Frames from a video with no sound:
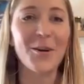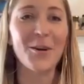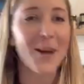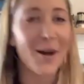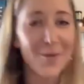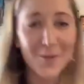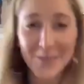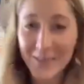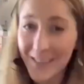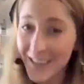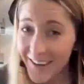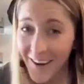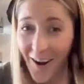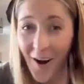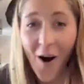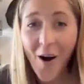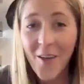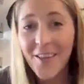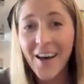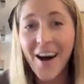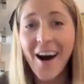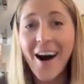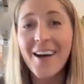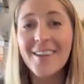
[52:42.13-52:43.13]
and I was like
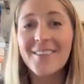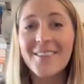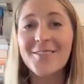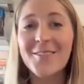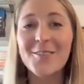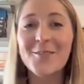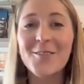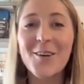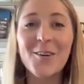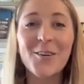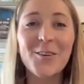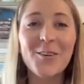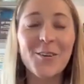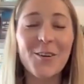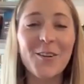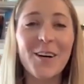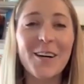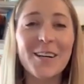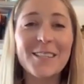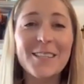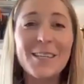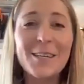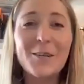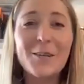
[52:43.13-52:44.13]
on the hunt for rhodiola
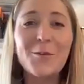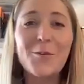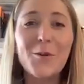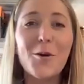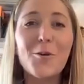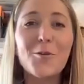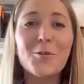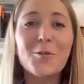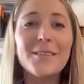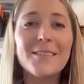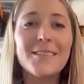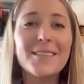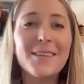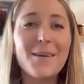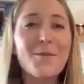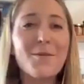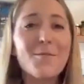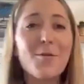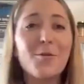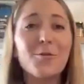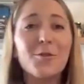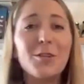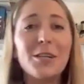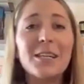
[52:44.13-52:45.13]
because it grows in some of
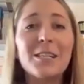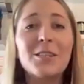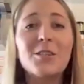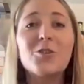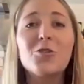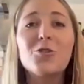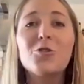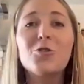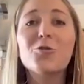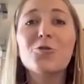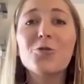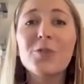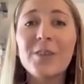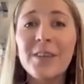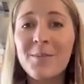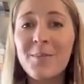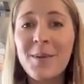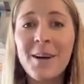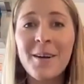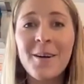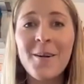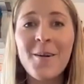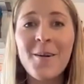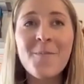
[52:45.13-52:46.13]
the most extreme
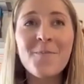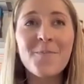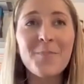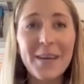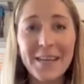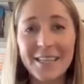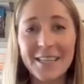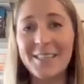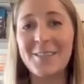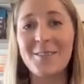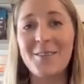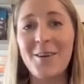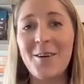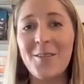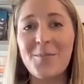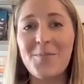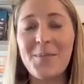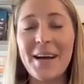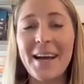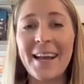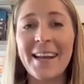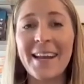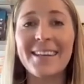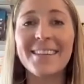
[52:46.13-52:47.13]
places on the
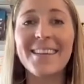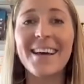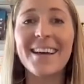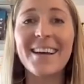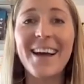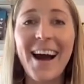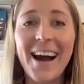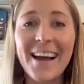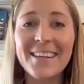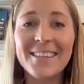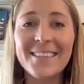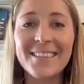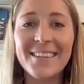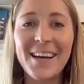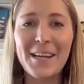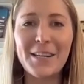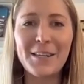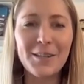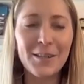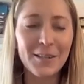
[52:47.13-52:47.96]
planet, like Iceland.